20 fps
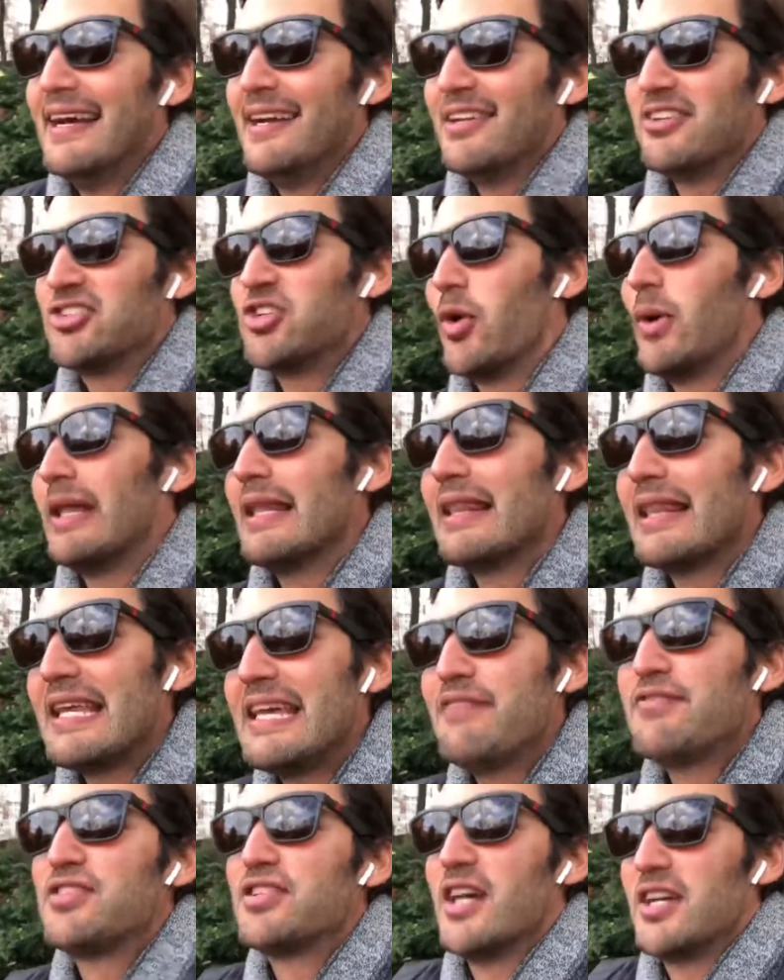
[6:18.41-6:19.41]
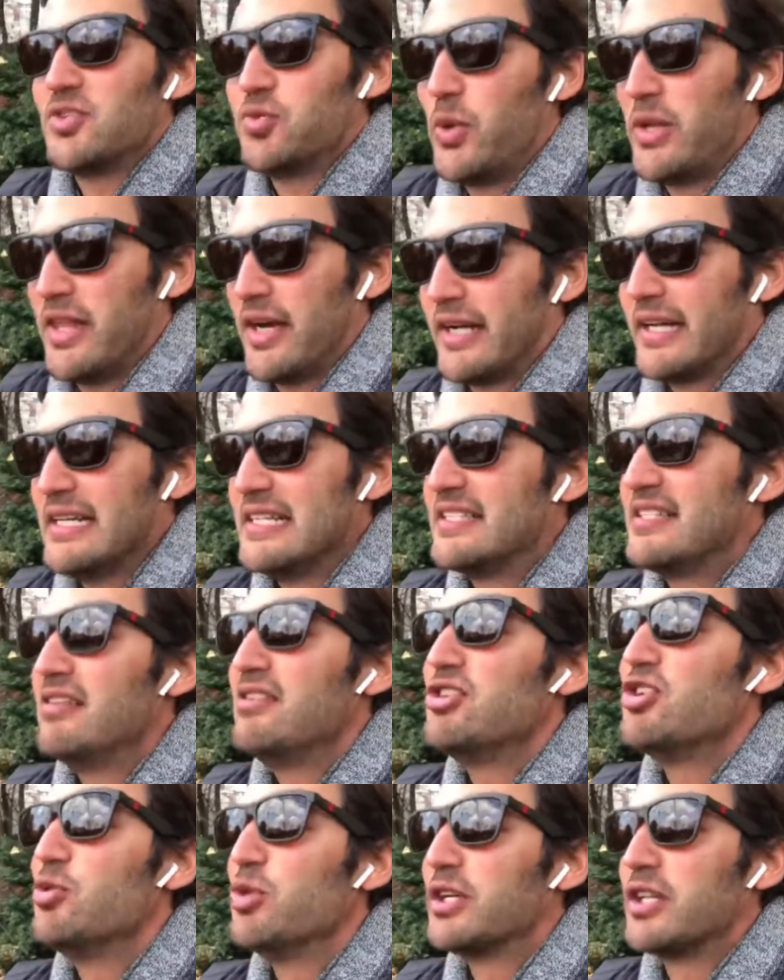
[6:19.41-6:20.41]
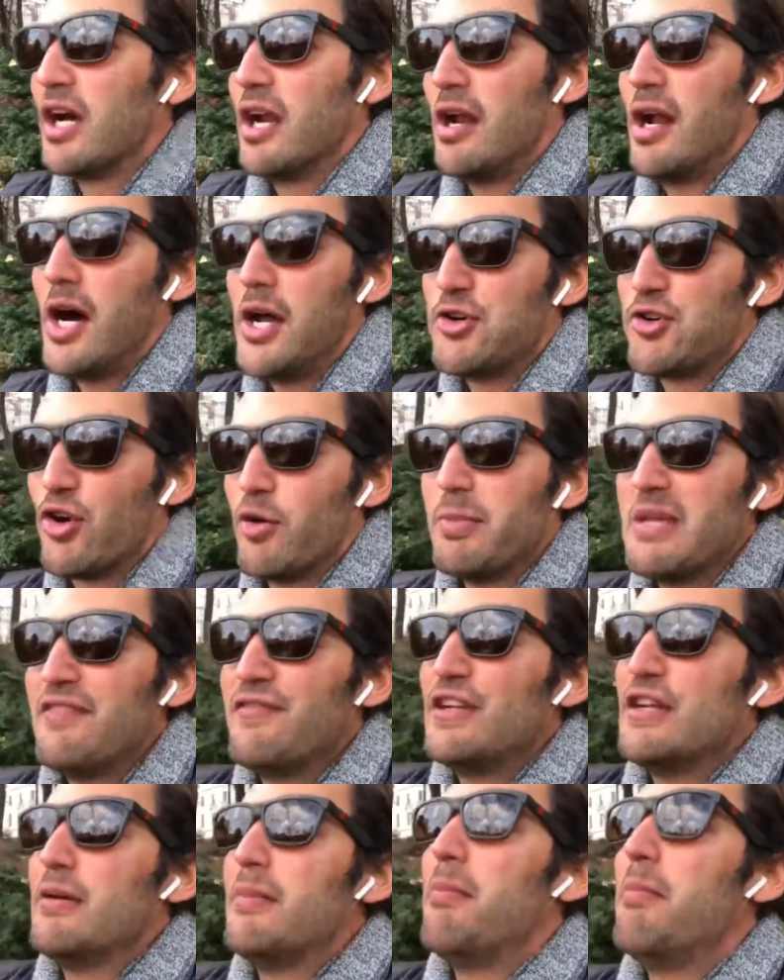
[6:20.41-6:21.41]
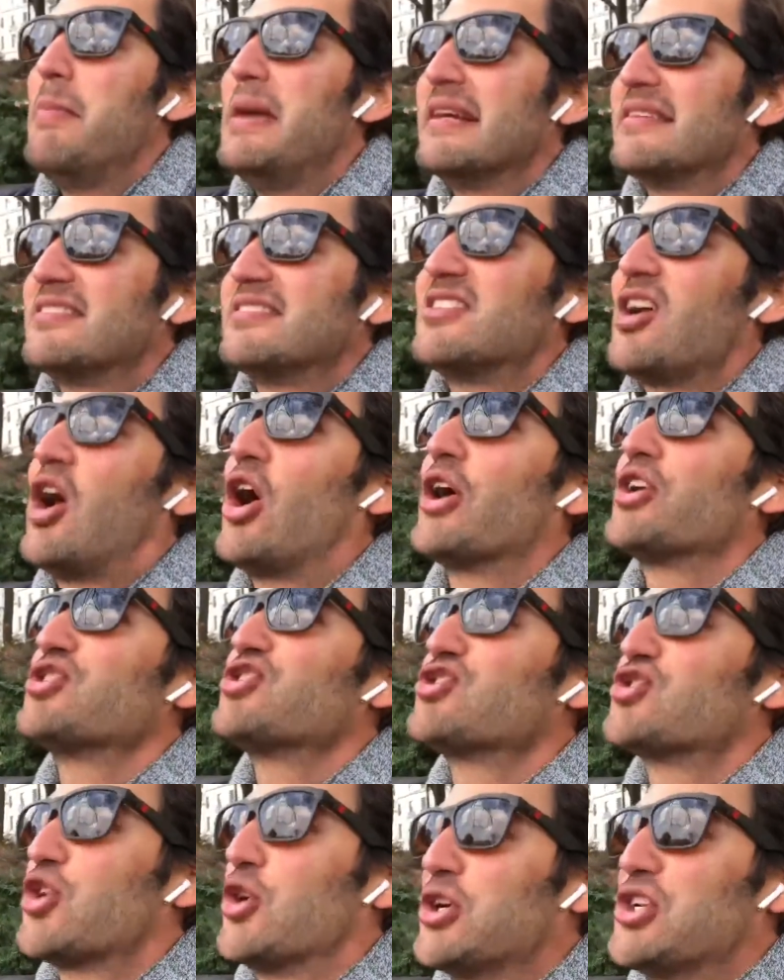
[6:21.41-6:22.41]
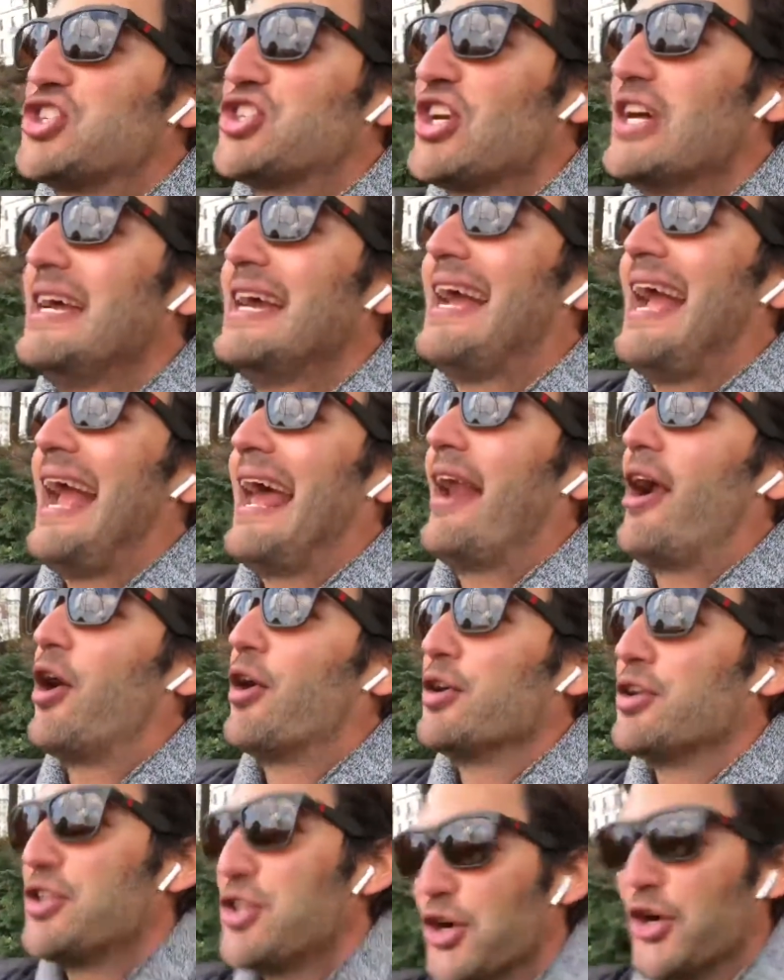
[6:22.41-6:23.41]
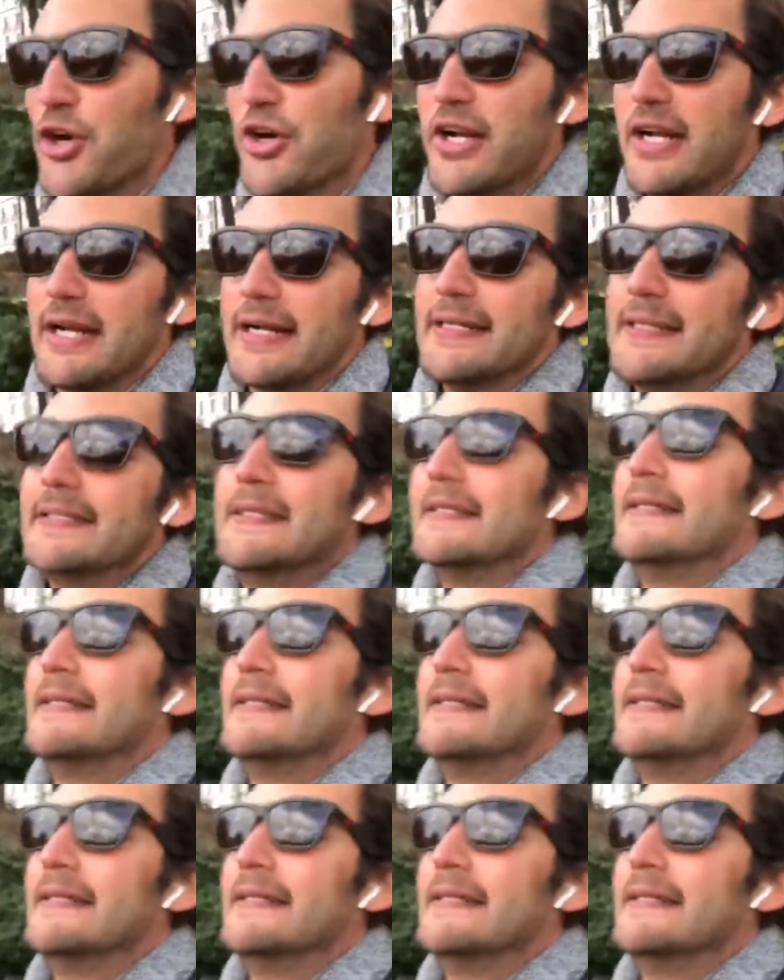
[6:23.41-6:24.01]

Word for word: And so it leaves us with a continued conundrum, even amidst our search and our yearning.